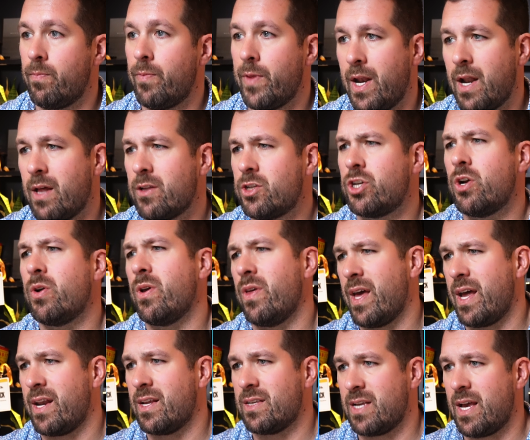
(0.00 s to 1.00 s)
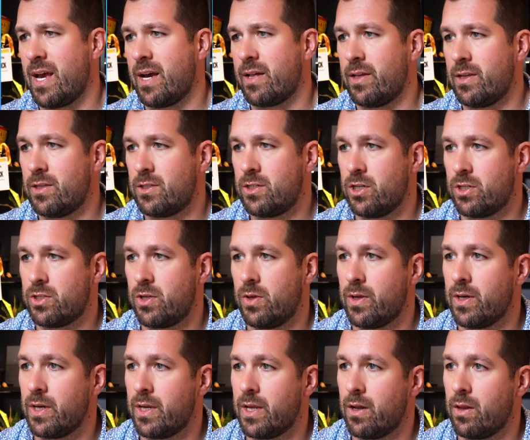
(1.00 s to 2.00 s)
And I'll show you that exactly, just so you
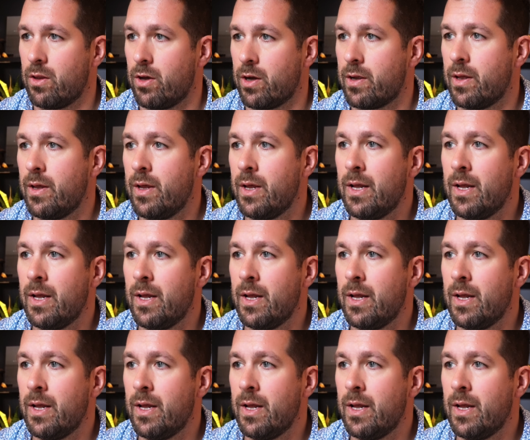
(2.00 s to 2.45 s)
can get a look.